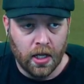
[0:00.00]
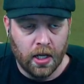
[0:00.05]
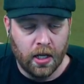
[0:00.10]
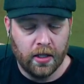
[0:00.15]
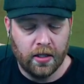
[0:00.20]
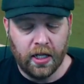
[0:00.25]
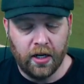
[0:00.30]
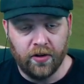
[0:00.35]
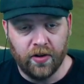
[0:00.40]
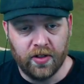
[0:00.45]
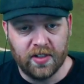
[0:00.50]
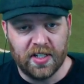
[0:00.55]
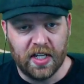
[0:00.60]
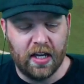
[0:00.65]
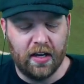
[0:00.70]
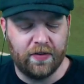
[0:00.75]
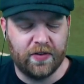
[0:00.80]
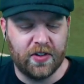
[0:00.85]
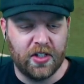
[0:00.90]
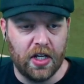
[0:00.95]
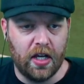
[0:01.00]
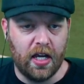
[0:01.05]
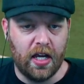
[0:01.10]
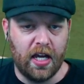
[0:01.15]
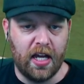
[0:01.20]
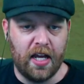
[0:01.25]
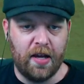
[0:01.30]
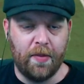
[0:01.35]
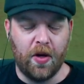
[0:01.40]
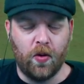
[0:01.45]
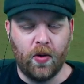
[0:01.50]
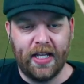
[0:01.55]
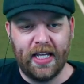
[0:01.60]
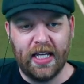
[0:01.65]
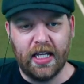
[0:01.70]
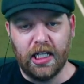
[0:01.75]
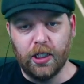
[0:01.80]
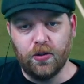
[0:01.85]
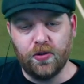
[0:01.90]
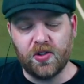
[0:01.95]
And there is half time. We
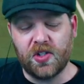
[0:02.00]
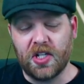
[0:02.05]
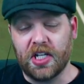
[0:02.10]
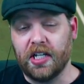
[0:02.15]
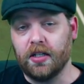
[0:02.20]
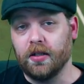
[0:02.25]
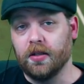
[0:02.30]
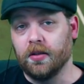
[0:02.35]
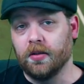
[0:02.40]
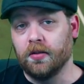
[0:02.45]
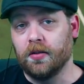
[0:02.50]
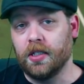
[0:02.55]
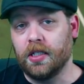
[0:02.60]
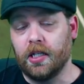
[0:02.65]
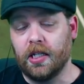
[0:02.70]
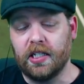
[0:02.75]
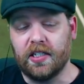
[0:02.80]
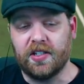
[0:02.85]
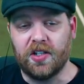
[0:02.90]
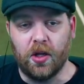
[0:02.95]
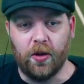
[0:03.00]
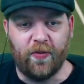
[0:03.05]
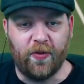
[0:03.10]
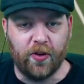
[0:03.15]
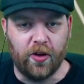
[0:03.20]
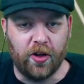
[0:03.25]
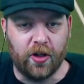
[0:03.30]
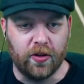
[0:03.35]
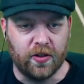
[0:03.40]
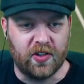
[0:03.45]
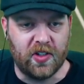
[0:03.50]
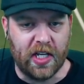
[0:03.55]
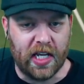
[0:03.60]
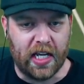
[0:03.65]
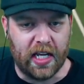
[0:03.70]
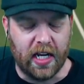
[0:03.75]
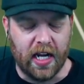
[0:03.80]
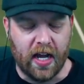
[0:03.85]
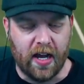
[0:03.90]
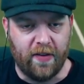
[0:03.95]
are losing. Let's hope for a good
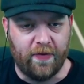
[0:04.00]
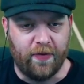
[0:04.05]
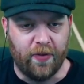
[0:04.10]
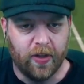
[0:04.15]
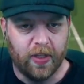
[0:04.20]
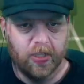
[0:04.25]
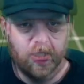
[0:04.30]
second half.